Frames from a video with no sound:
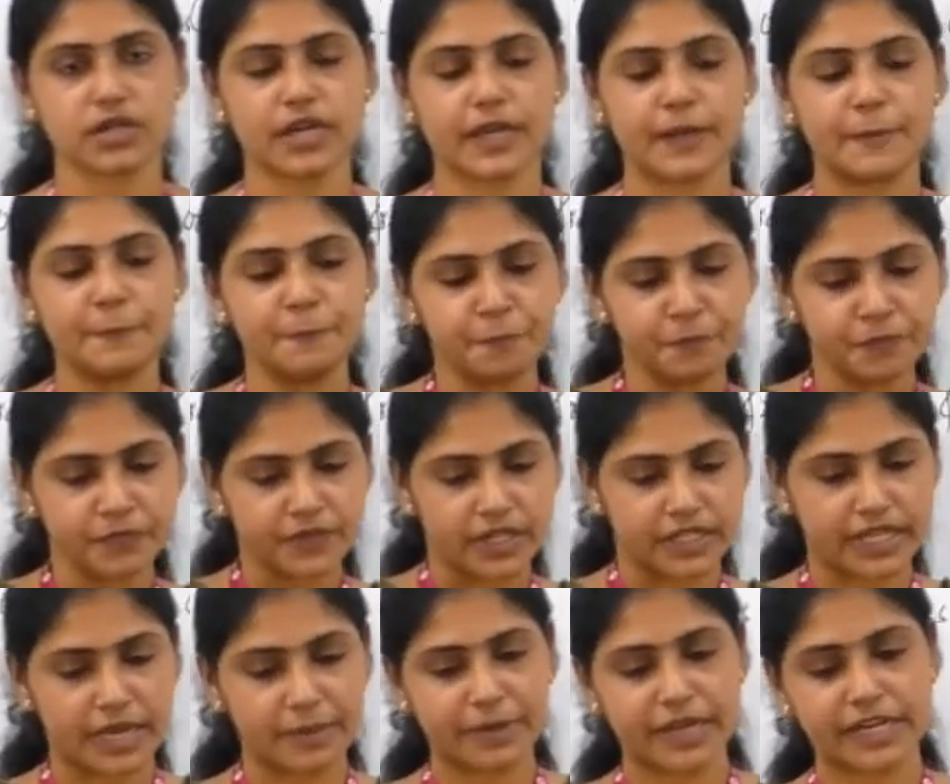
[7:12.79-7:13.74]
Okay,
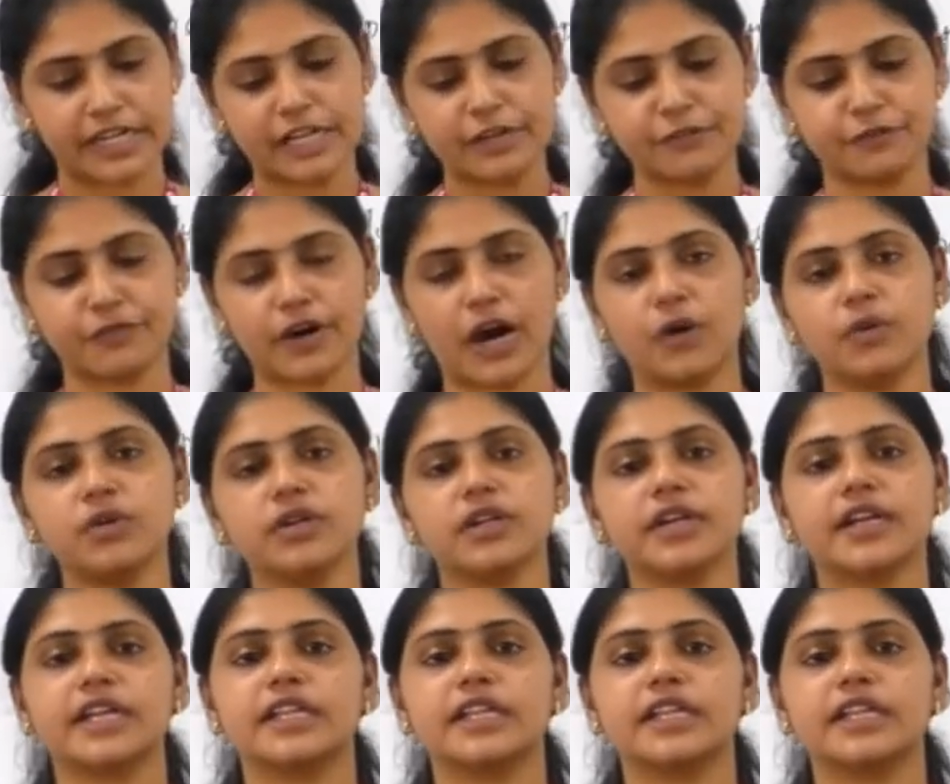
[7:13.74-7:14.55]
they are mainly found